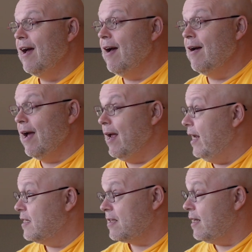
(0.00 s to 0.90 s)
Uh,
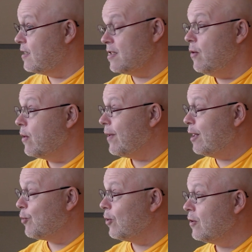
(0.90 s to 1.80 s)
it's, it's still a
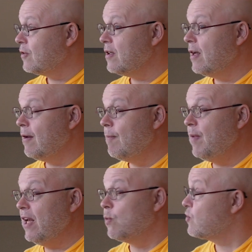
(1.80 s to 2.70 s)
great product.
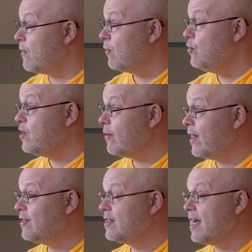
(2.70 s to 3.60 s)
Um, it was
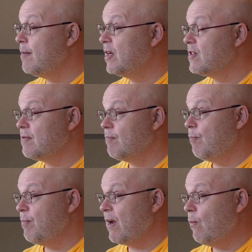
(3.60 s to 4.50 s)
revolutionary at the time because
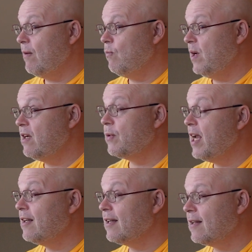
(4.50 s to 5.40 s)
back when we
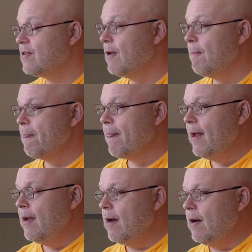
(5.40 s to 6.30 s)
created that, mm-hmm.
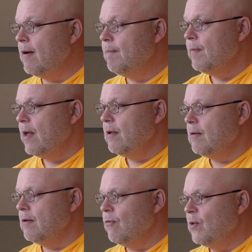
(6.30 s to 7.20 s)
uh,
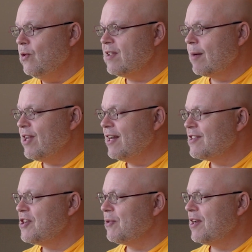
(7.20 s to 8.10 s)
real-time
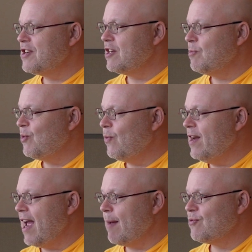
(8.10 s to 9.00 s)
data synchronization
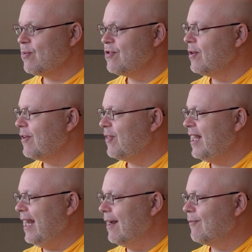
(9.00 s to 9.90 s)
between apps was not a
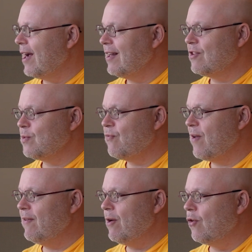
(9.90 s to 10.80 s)
thing, right? It was
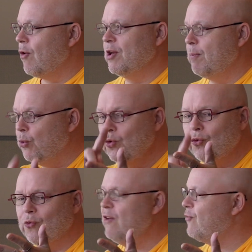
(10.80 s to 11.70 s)
very uncommon. The pull
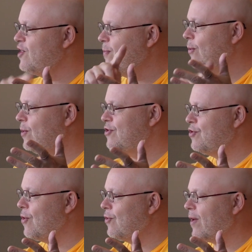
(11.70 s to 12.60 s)
to refresh, we always
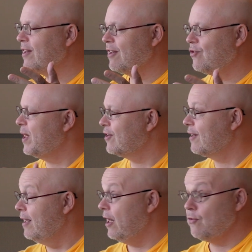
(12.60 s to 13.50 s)
joked, right? That
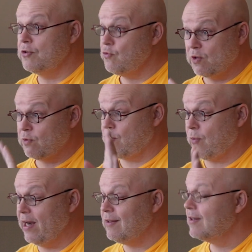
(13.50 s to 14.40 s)
Twitter introduced, which was
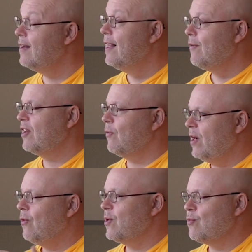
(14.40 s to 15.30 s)
great, right? And
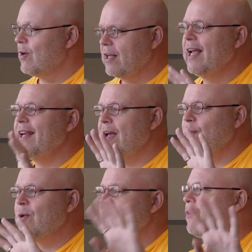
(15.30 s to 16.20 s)
we always were like, yeah, yeah,
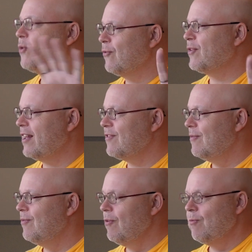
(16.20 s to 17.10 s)
we want to get rid of that
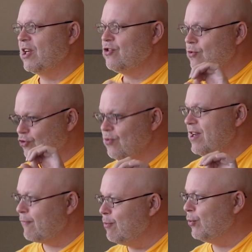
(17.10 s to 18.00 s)
mm-hmm. because you shouldn't
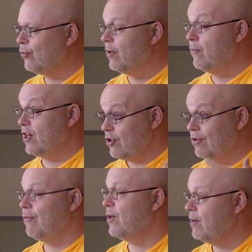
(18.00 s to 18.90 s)
have to pull to refresh.
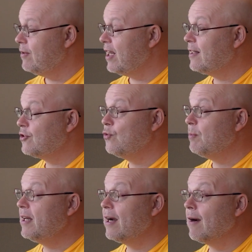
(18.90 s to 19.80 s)
The re data should
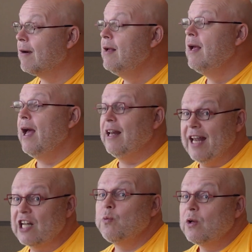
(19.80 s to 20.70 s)
be there. Mm-hmm. And
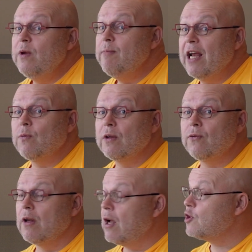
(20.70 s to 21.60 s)
that's what we made one
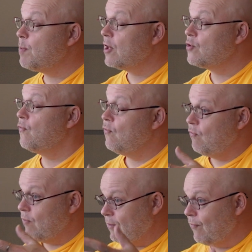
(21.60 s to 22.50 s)
of the large parts
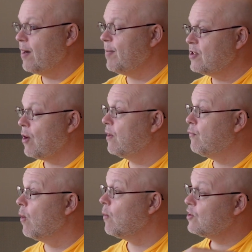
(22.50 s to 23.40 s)
of right, Firebase going
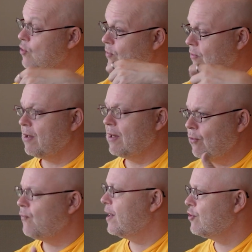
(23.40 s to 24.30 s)
forward. So
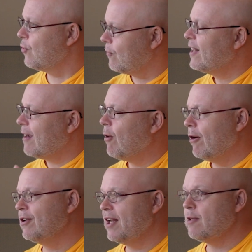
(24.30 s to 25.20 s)
Cloud Firestore, right? Our
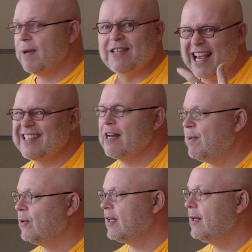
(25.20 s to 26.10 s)
other database has that
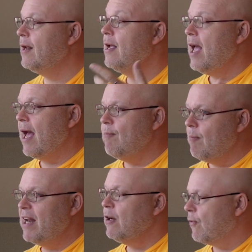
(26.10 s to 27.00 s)
built in. Yeah.
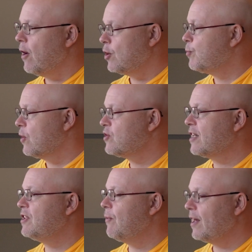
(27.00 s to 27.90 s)
And many of our other products
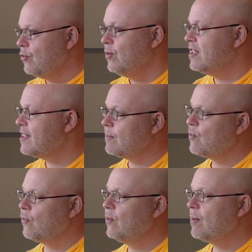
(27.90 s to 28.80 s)
actually right, do these types
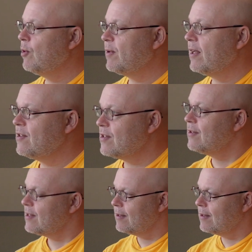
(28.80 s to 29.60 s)
of real-time updates.